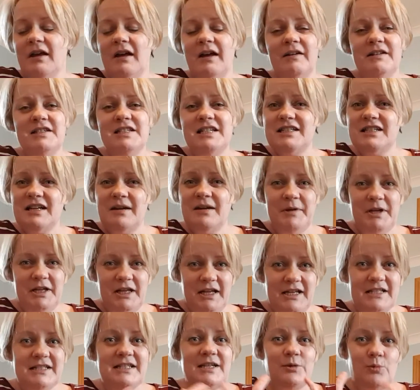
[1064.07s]
I did
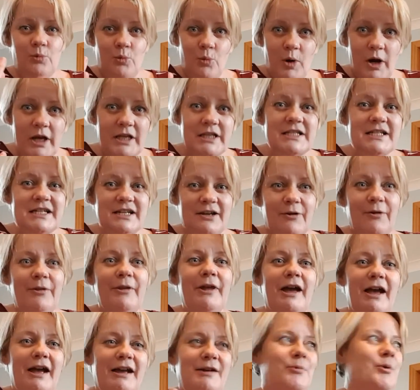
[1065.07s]
one day on
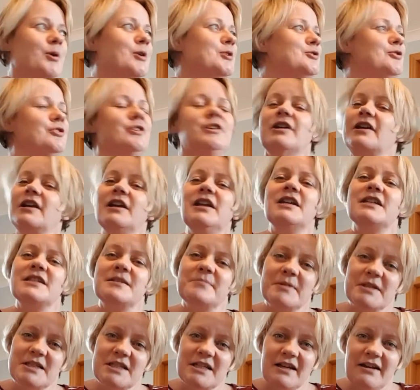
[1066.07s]
that. I worked on it on
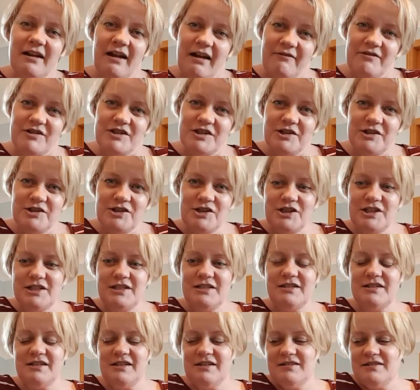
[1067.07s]
Christmas Day and I haven't touched it
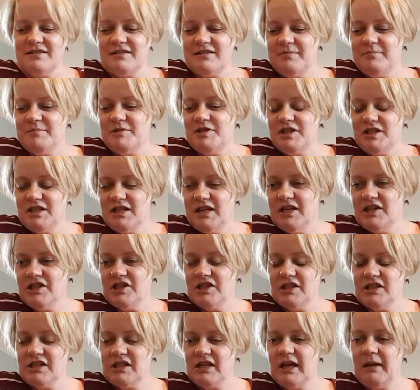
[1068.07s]
since. I'm
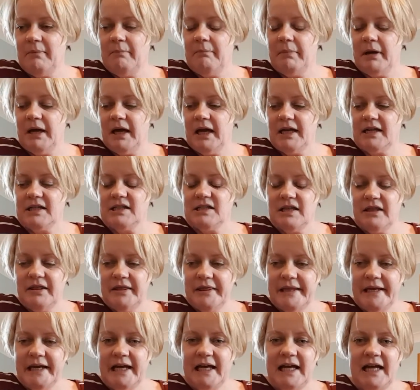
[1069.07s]
itching to get back to
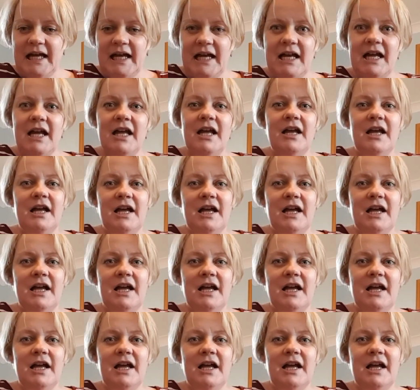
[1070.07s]
that.